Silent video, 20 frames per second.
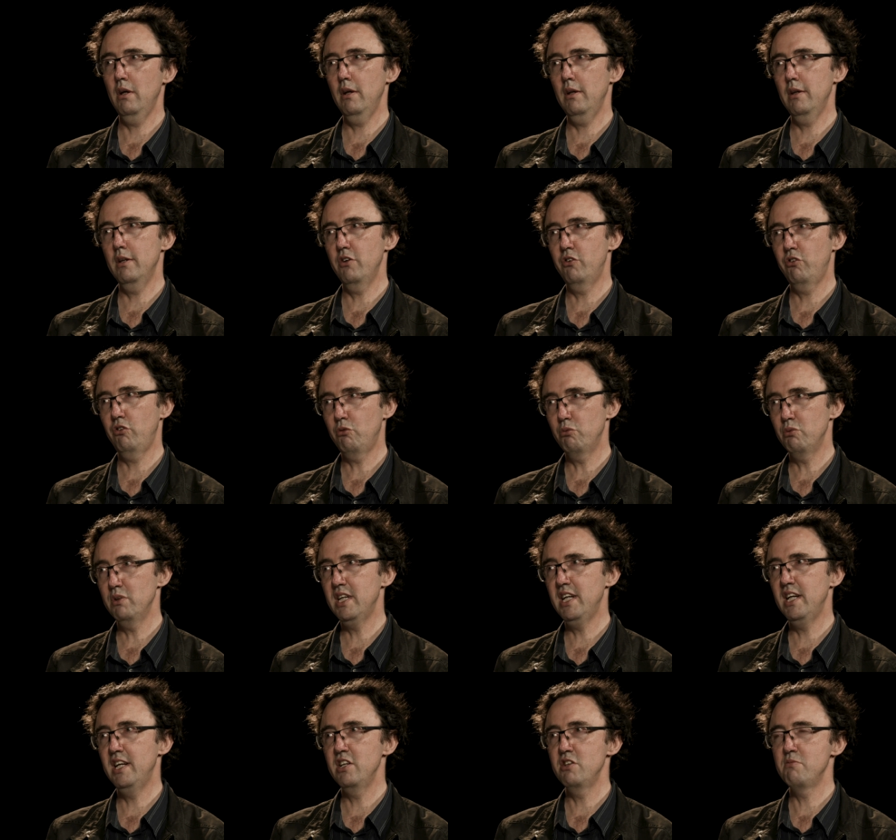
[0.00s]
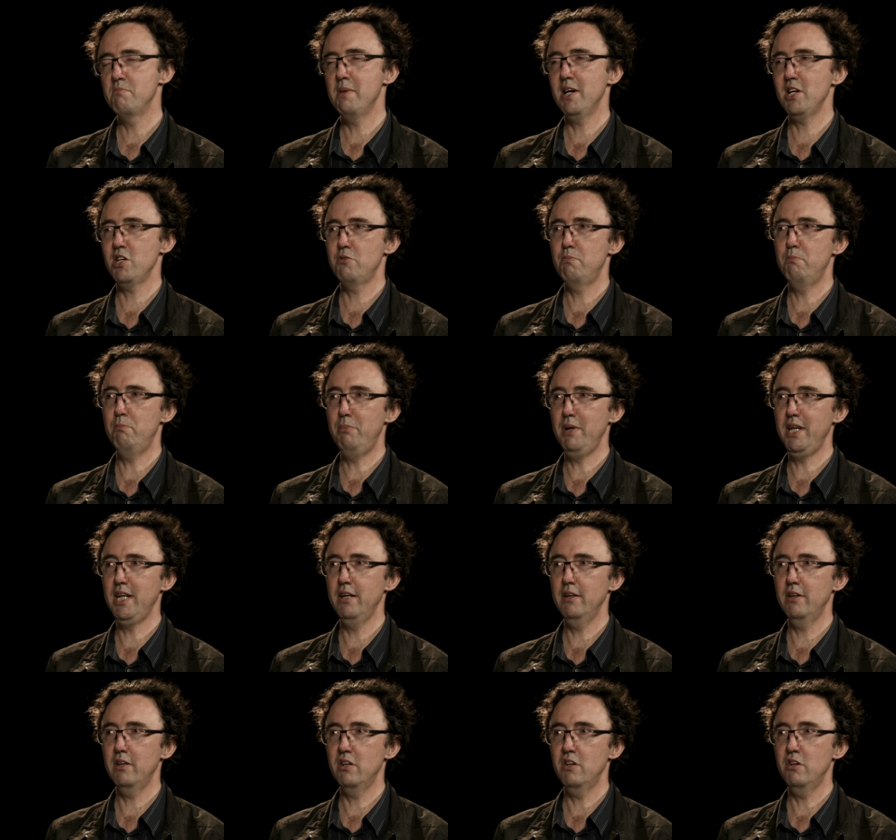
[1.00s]
the screen is much
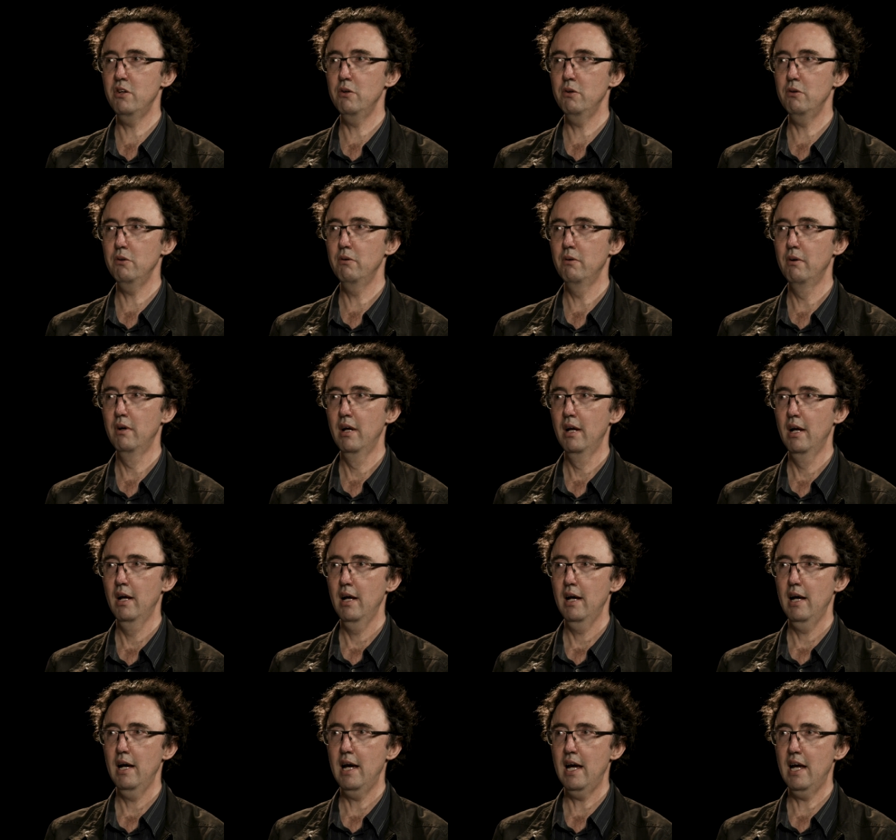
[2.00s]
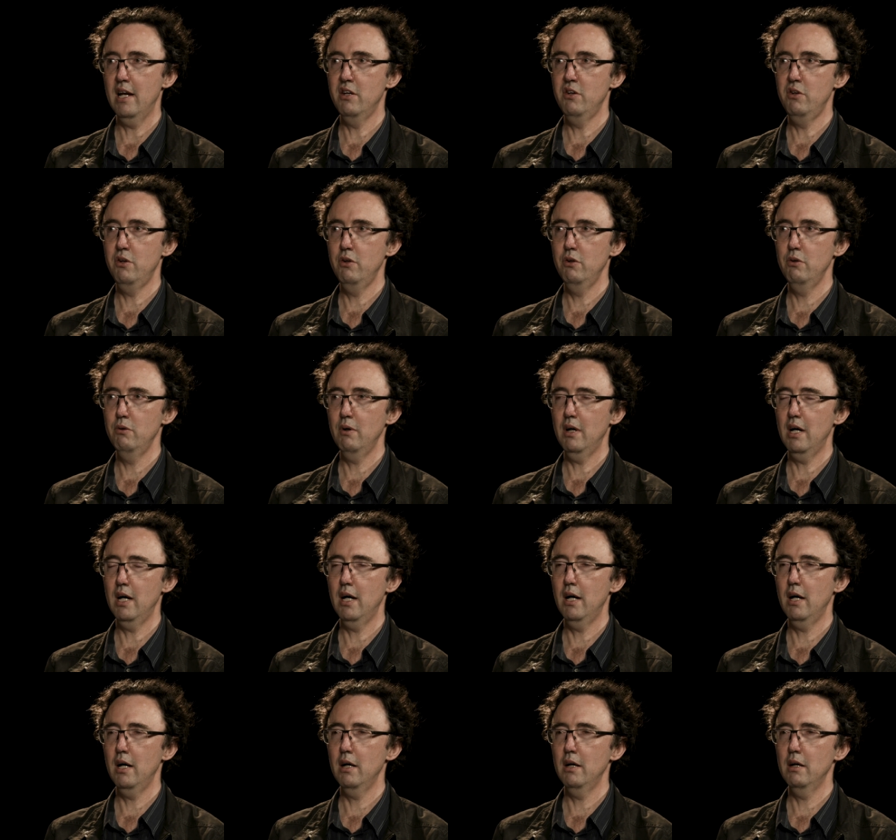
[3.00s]
bigger than you, mm. and you
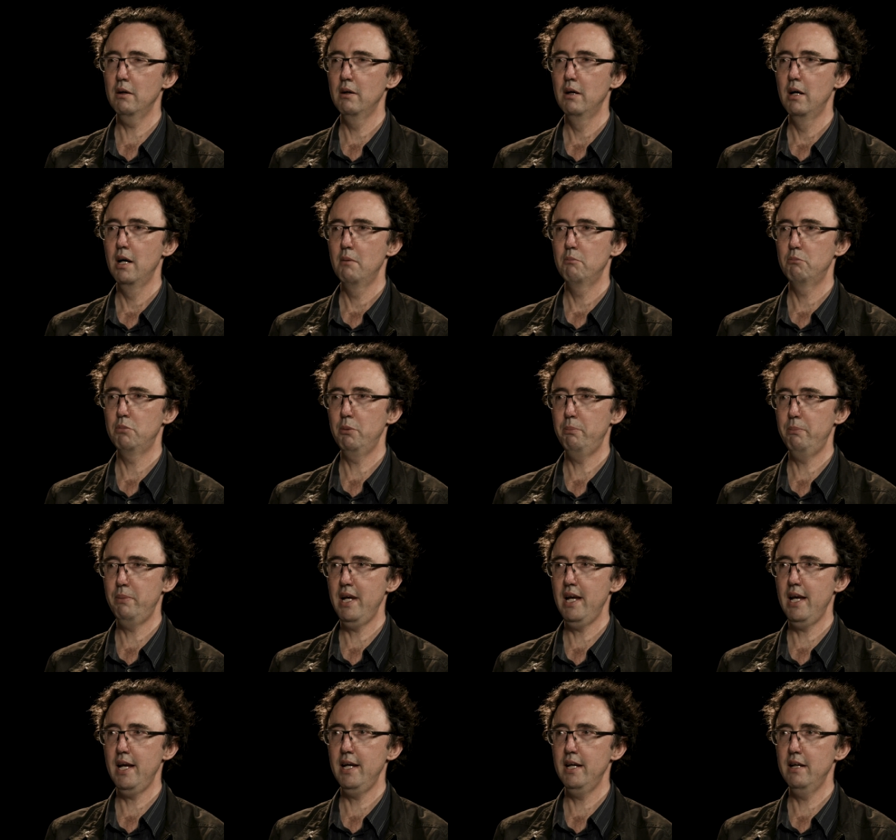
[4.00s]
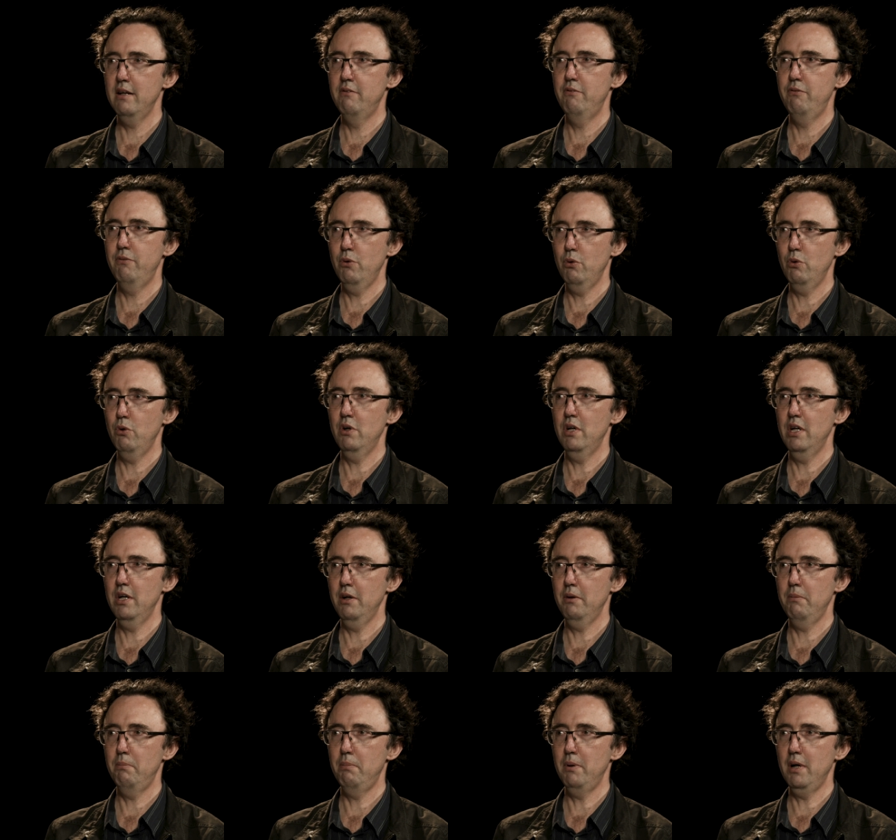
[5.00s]
are prepared for it
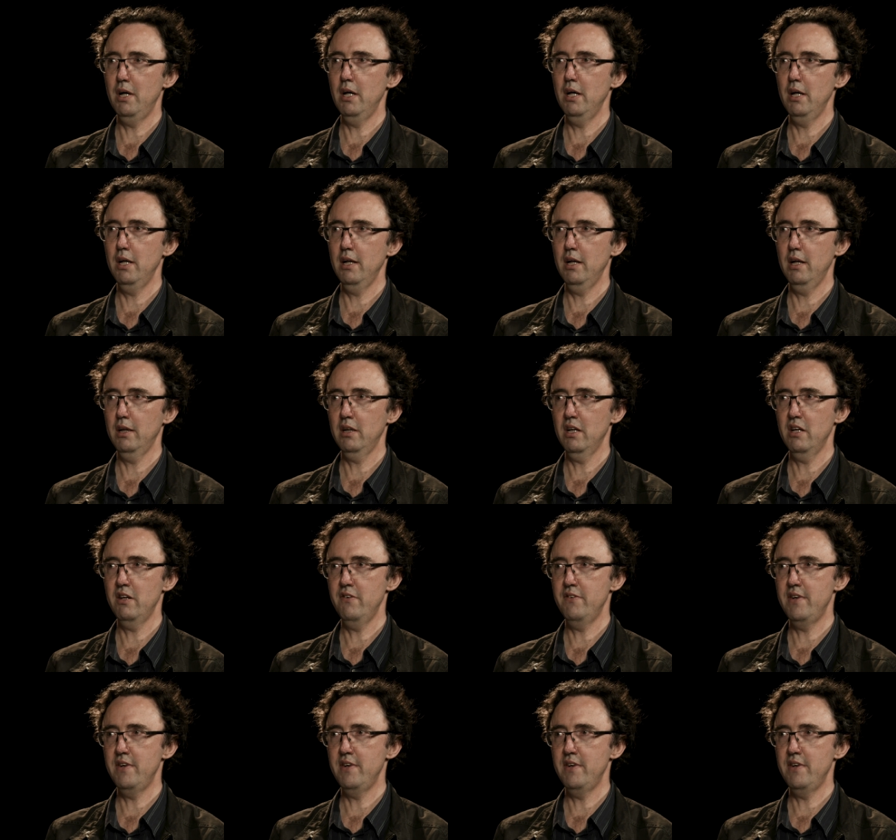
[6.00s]
hmm. by mm. a kind of